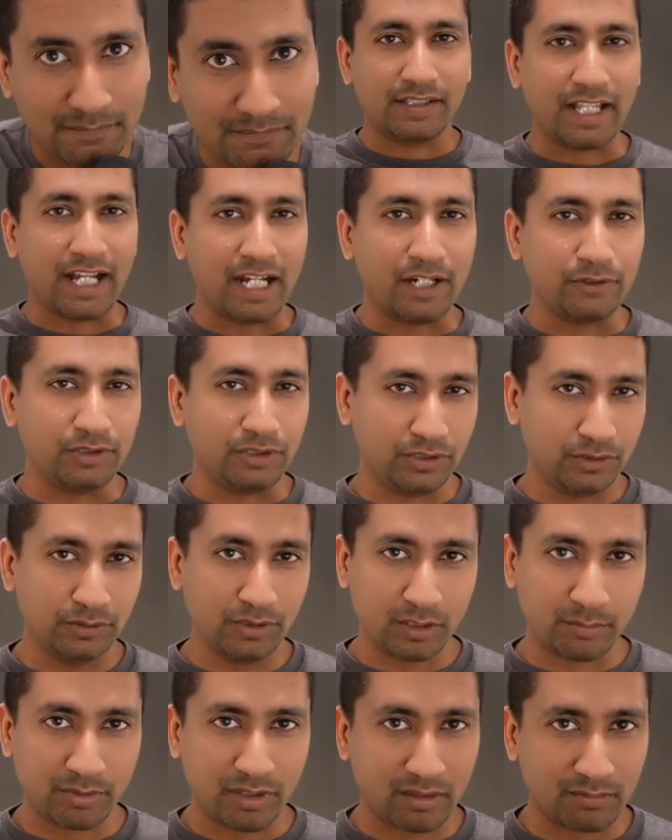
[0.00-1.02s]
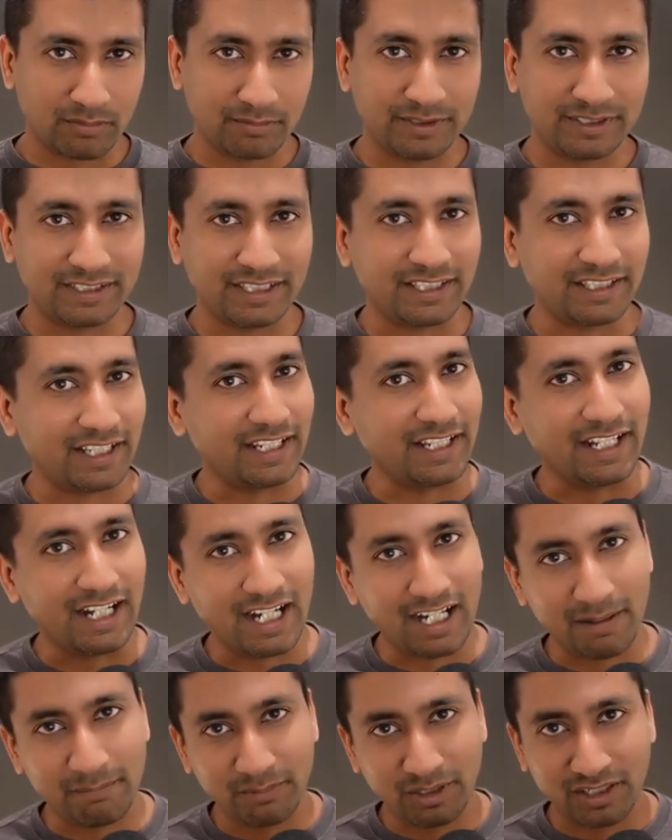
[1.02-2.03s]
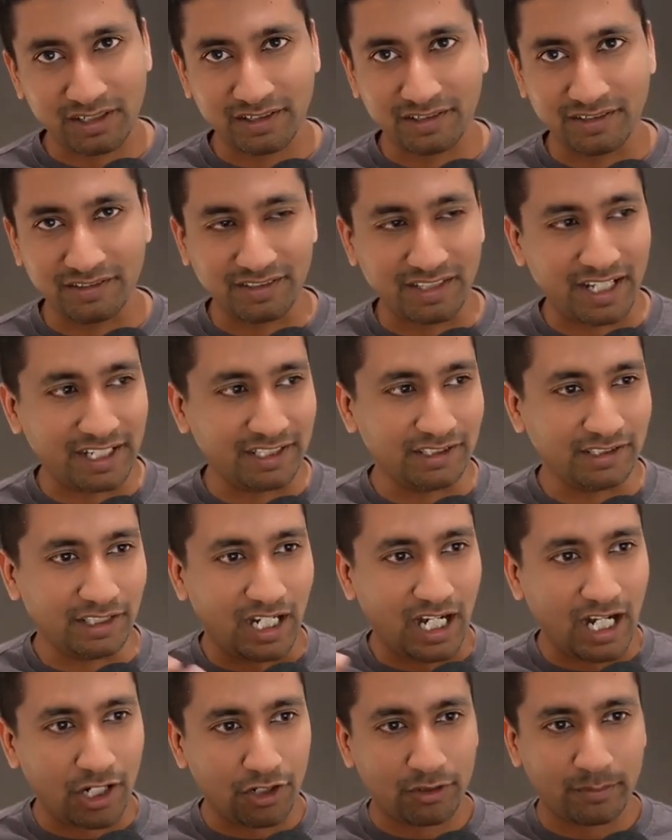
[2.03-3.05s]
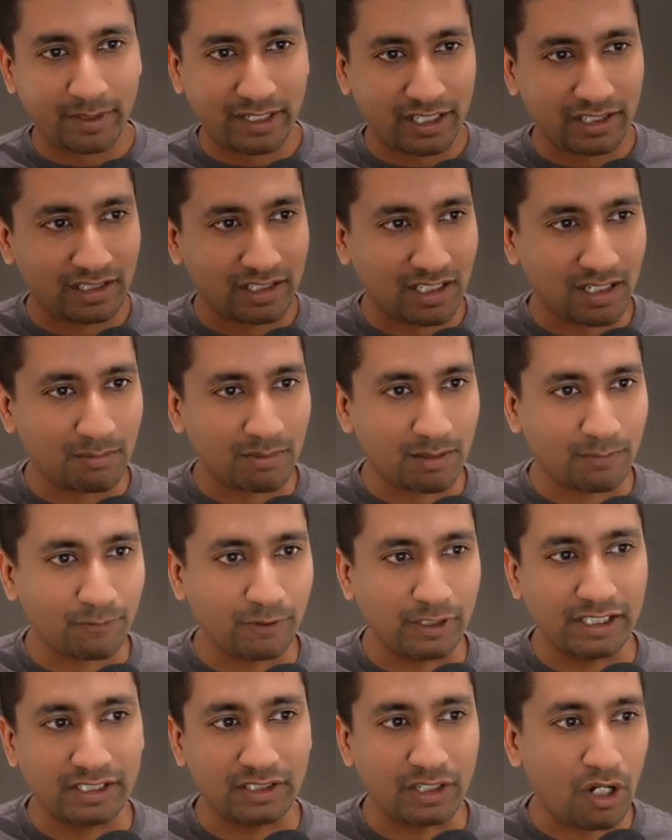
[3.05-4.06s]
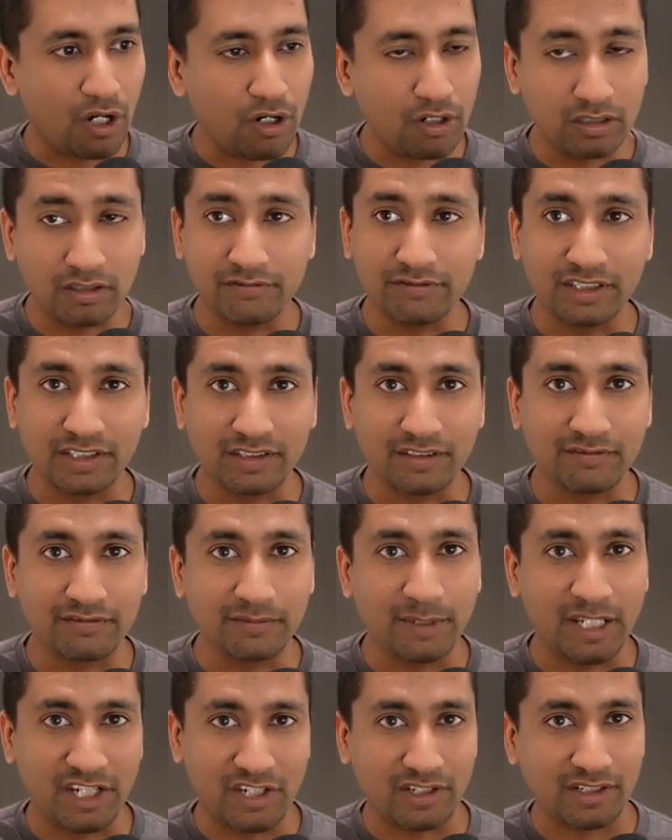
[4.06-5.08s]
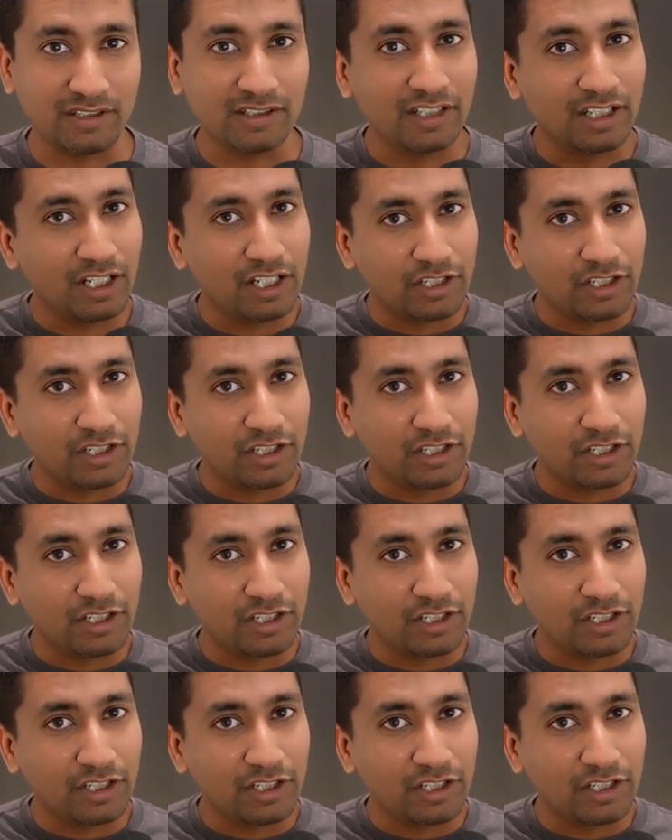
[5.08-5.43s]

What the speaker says: Now, you are probably thinking, I'm not a designer. How am I going to come up with all of this information?